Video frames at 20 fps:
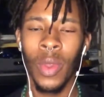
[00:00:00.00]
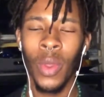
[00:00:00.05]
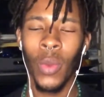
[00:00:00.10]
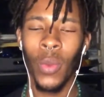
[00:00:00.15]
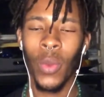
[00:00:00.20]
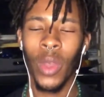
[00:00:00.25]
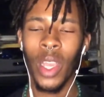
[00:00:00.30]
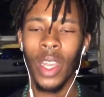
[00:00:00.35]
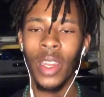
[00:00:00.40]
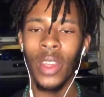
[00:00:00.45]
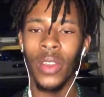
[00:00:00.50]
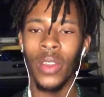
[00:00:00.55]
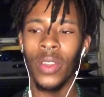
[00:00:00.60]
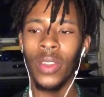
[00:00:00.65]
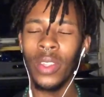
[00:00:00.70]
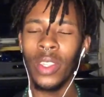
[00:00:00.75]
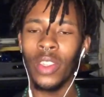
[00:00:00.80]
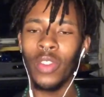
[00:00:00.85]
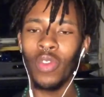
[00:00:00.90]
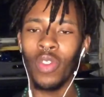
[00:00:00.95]
We're going to use
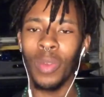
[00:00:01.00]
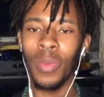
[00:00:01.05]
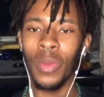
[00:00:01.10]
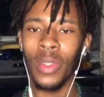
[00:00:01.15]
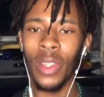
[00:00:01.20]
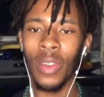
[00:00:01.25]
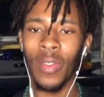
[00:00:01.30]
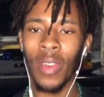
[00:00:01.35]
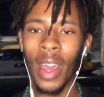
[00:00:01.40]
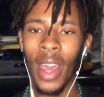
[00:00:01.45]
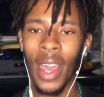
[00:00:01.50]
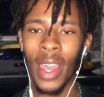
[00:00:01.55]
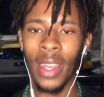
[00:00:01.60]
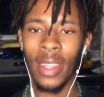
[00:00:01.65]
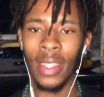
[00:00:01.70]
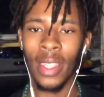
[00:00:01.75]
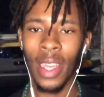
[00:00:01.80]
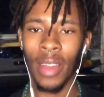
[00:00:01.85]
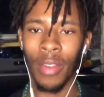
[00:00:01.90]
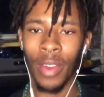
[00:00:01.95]
the Dreams of Gaia
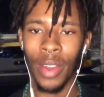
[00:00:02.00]
Tarot.